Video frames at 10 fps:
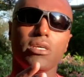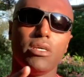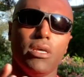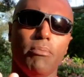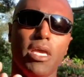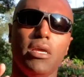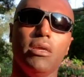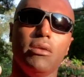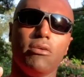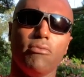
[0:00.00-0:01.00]
It
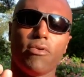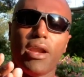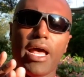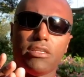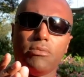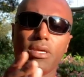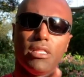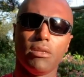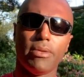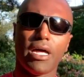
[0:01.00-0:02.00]
may convert out to be a
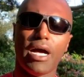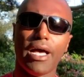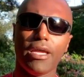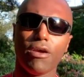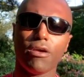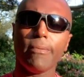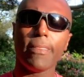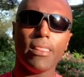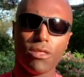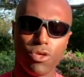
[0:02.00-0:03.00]
little bit higher.
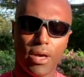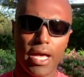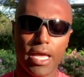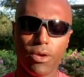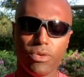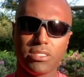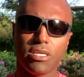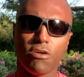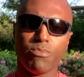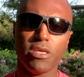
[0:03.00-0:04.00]
I always
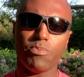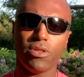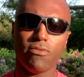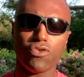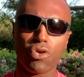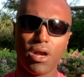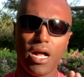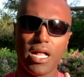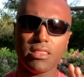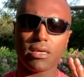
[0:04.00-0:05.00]
tell people, if you're
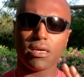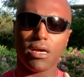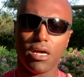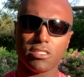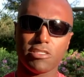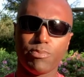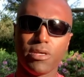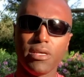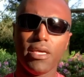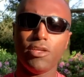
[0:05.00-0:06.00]
on the cusp
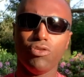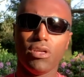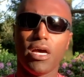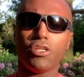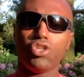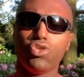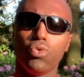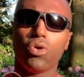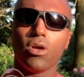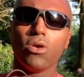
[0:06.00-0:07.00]
and you're not
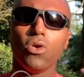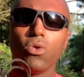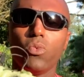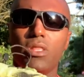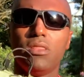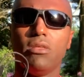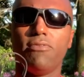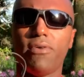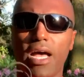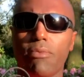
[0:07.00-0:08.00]
sure with the
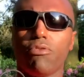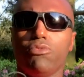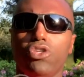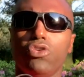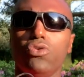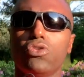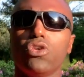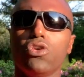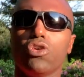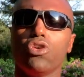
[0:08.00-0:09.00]
Vibram shoes,
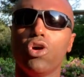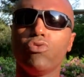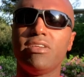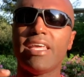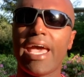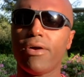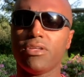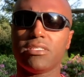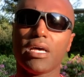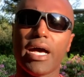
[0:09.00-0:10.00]
go down
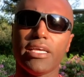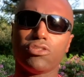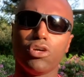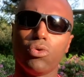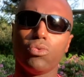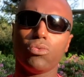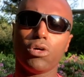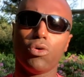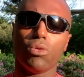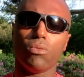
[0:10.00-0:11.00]
a size.
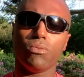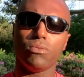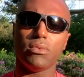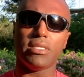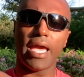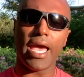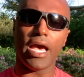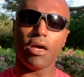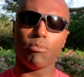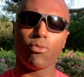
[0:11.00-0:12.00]
Go
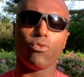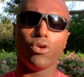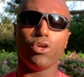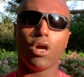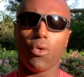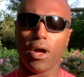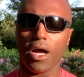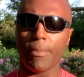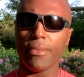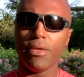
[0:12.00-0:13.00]
down before you go
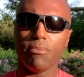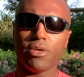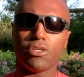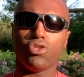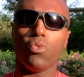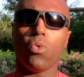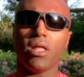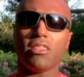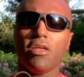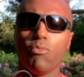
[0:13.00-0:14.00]
up, because you
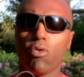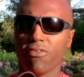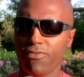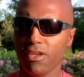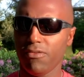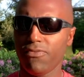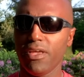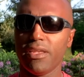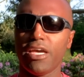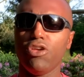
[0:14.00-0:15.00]
want that more fitted
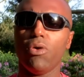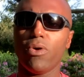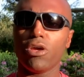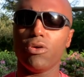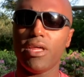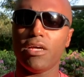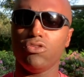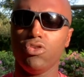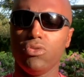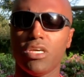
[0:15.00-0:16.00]
feel. Now, you don't want to go down
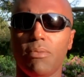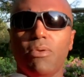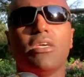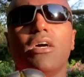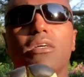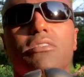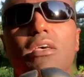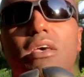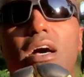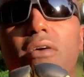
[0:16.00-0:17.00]
too tight, because
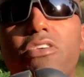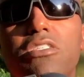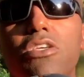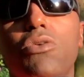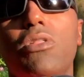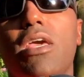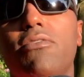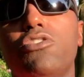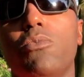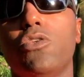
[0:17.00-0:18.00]
obviously you only
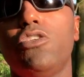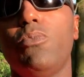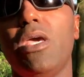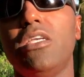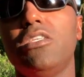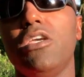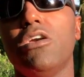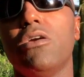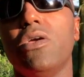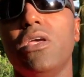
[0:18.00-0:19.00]
have so much space
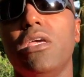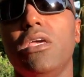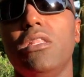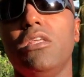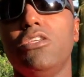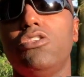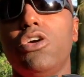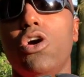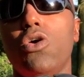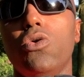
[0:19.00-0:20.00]
here in these
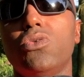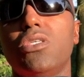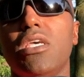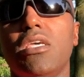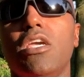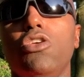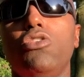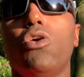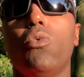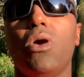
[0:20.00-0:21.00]
toes and you
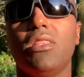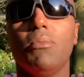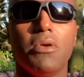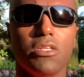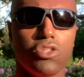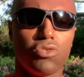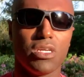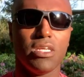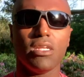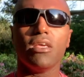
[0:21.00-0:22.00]
don't want them
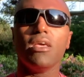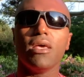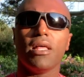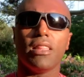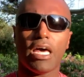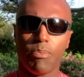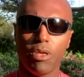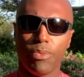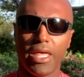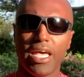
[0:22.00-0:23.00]
constricted. A lot of
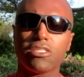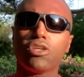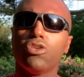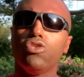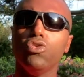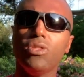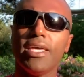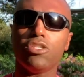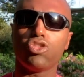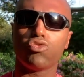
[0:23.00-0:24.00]
people ask, do
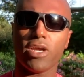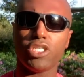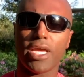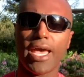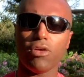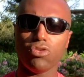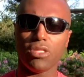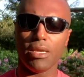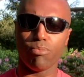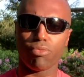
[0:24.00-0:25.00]
they stretch out? Do
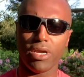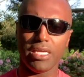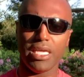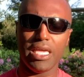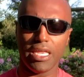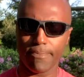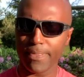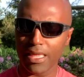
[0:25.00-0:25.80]
they break in?